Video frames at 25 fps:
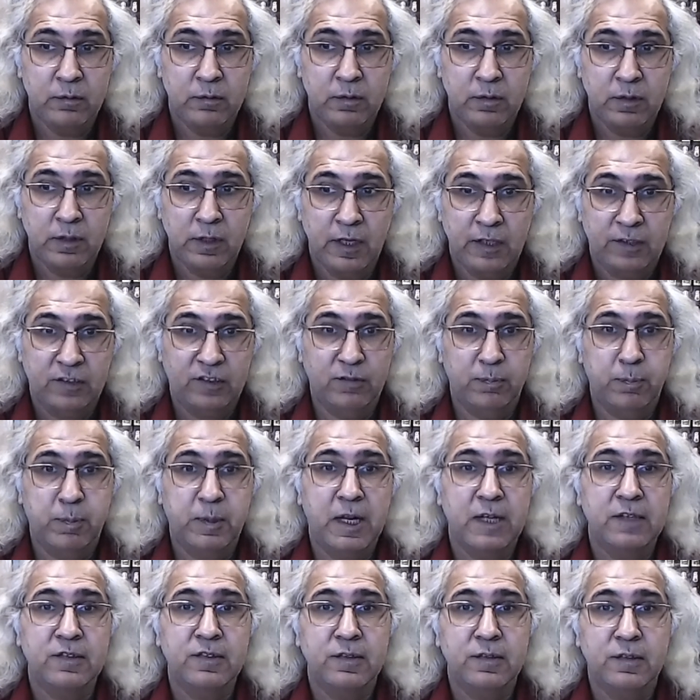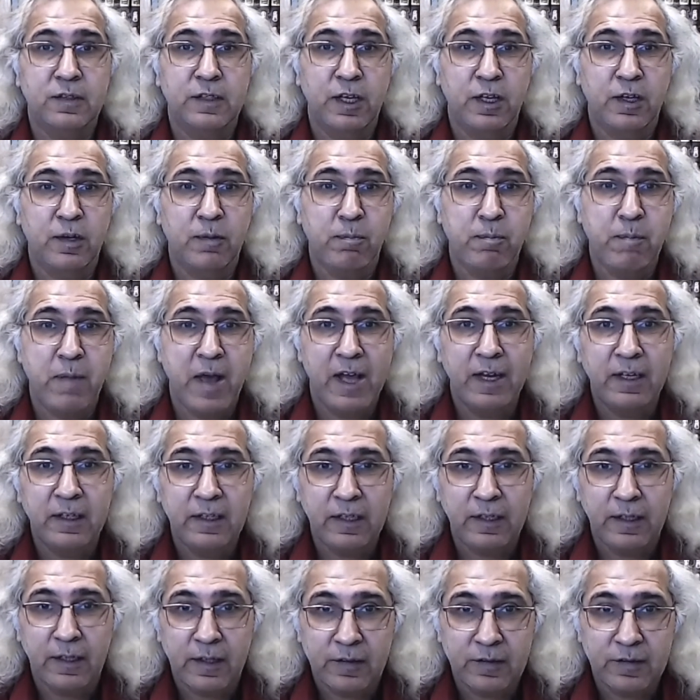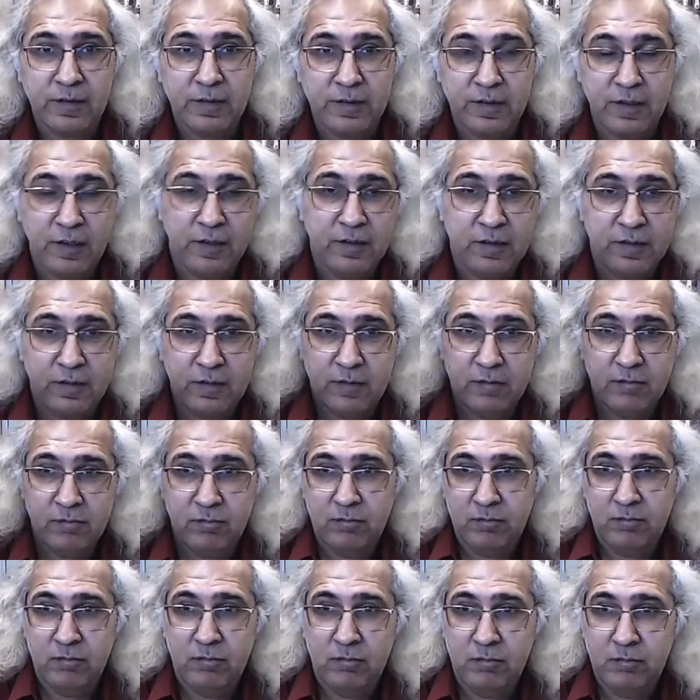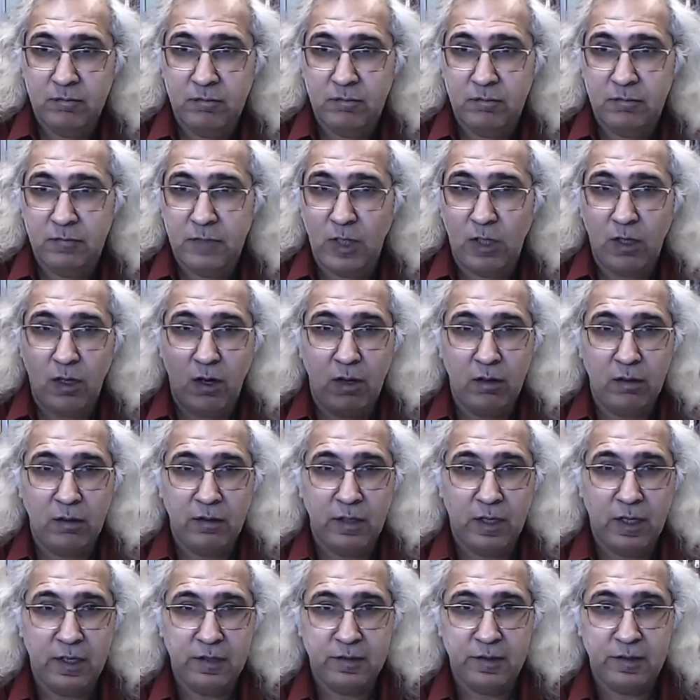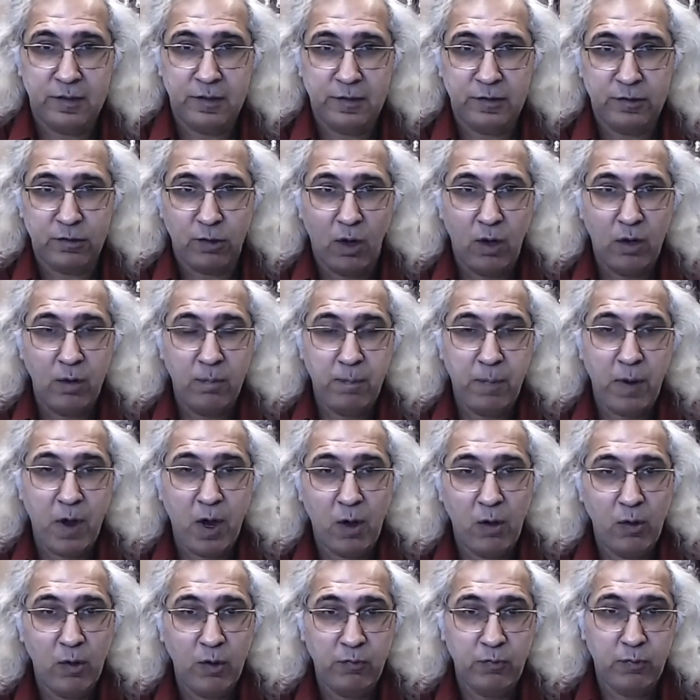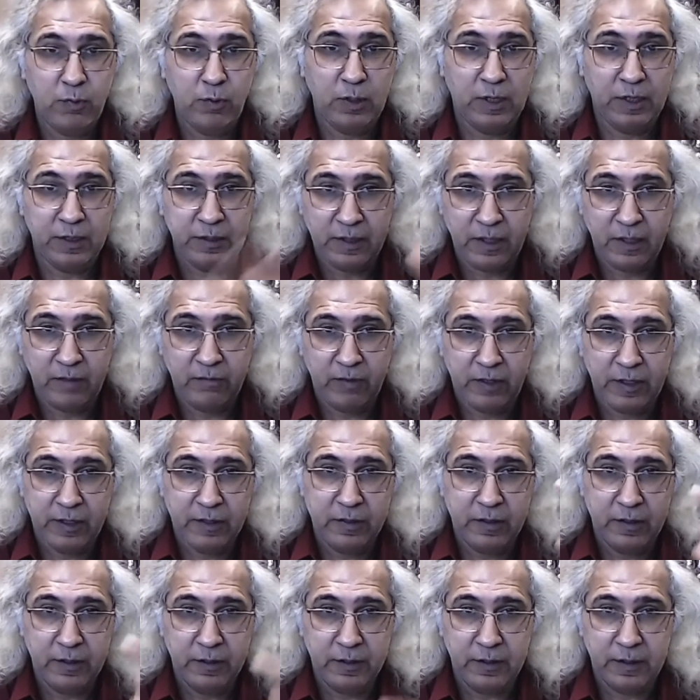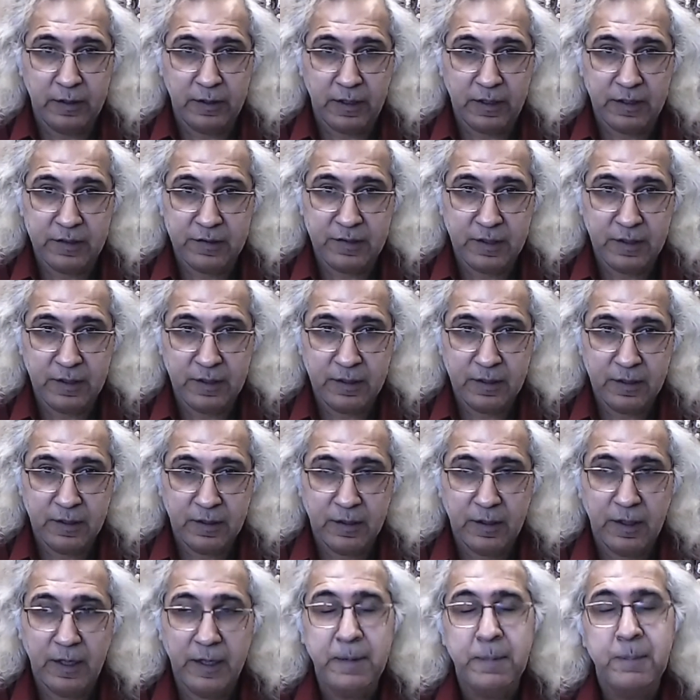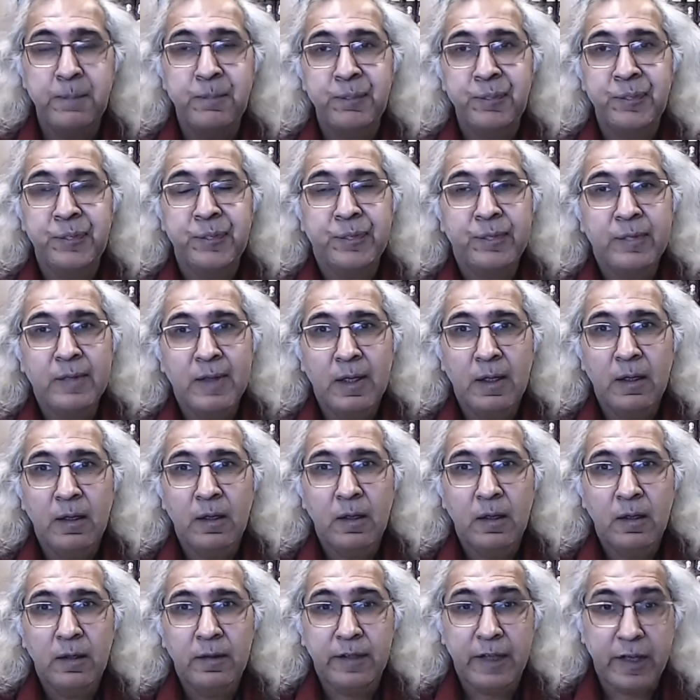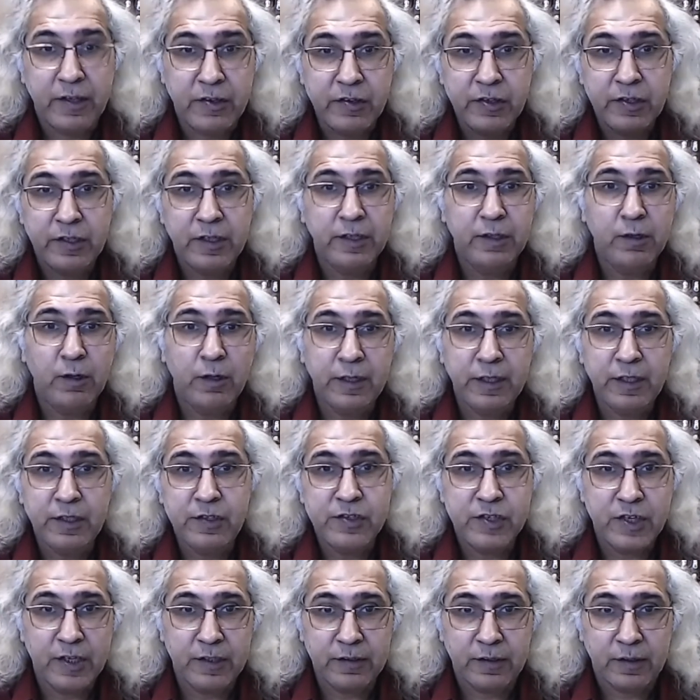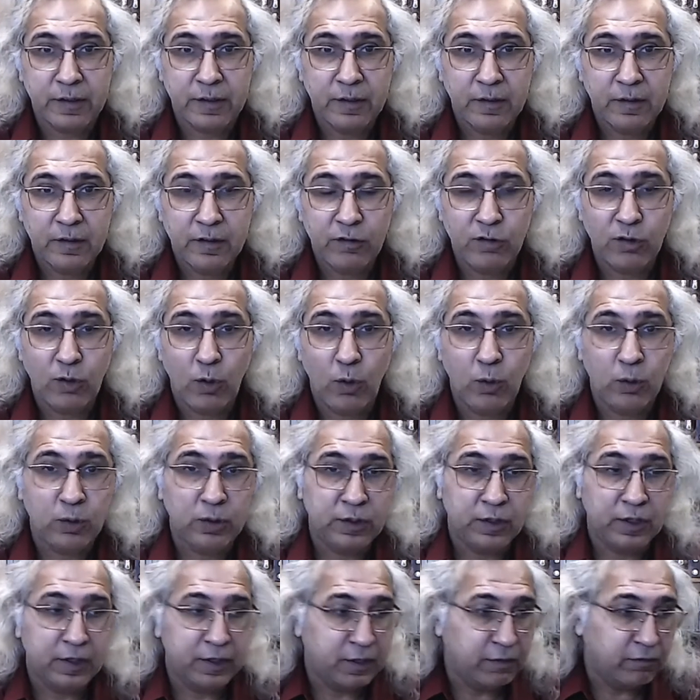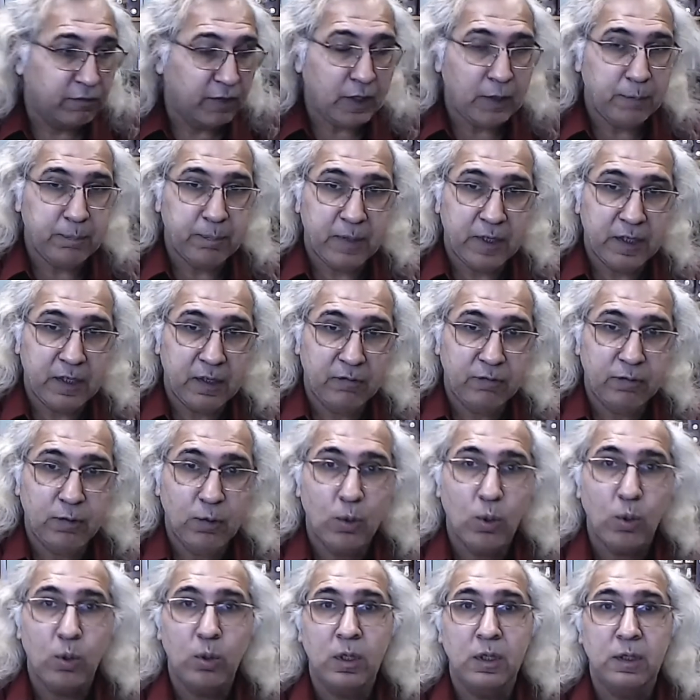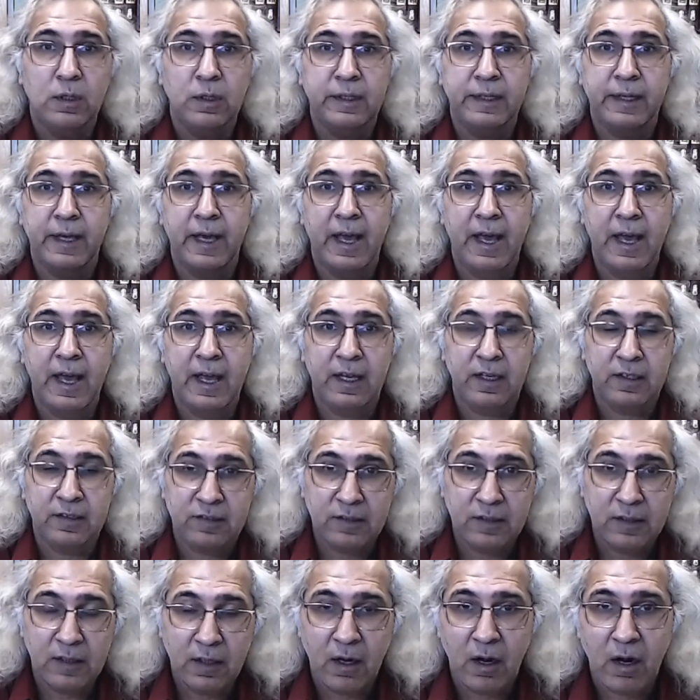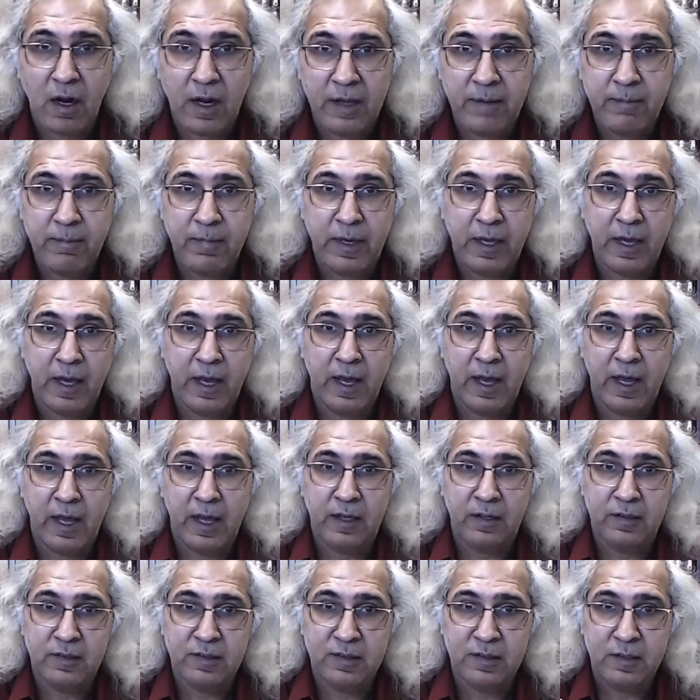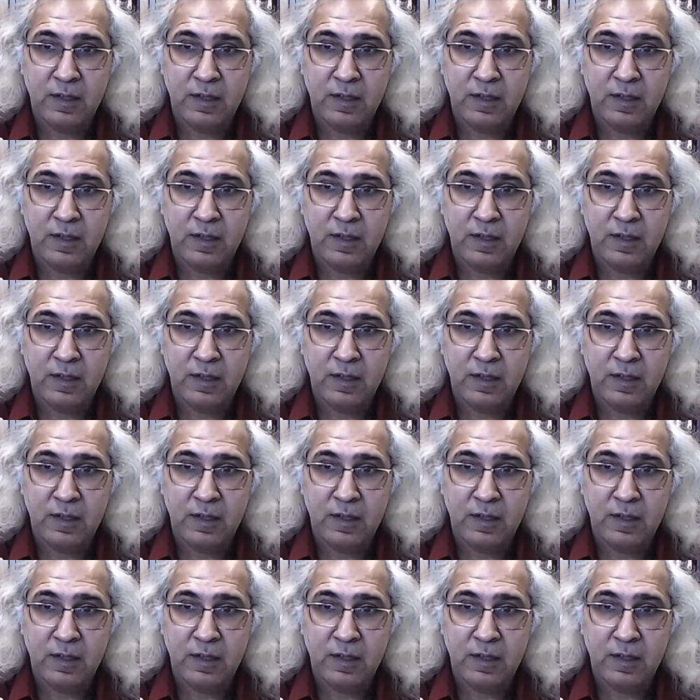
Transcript: express their manliness? Since the colonizer is all powerful and they've internalized it, right? They turn on each other. So the development of local gangs, crime gangs,